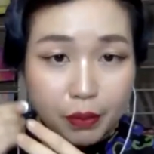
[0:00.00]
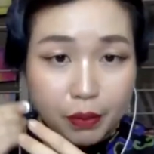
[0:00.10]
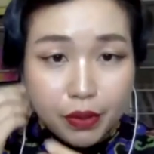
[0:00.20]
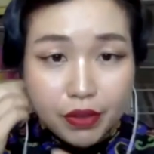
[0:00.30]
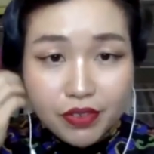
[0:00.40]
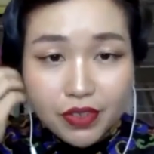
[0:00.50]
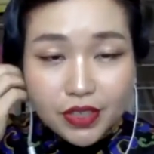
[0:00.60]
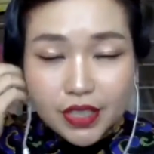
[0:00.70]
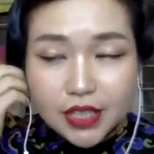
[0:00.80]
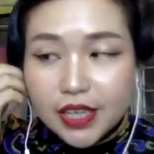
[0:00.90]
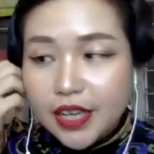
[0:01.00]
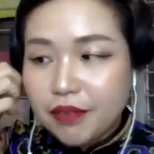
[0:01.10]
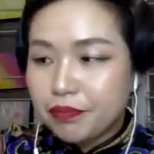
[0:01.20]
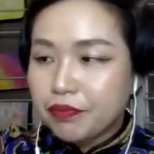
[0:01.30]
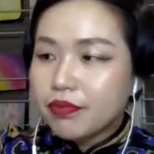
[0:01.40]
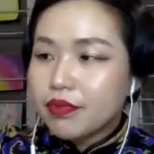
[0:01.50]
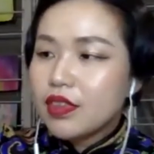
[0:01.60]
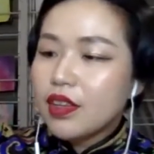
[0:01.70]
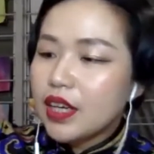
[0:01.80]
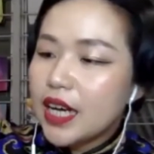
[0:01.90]
previously
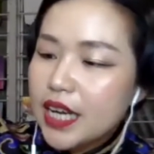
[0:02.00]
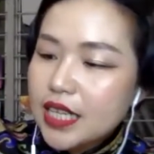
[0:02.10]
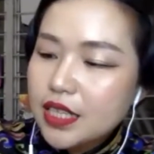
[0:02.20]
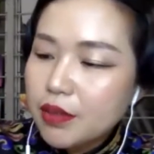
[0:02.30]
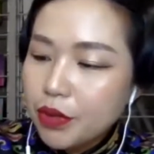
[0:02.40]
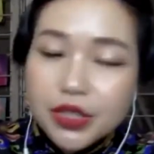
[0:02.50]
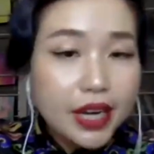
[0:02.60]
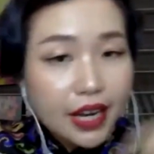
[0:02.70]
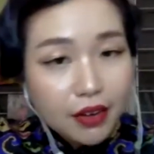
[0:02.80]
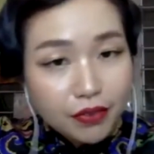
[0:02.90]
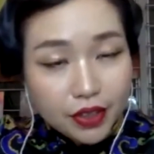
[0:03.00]
I had some, because I have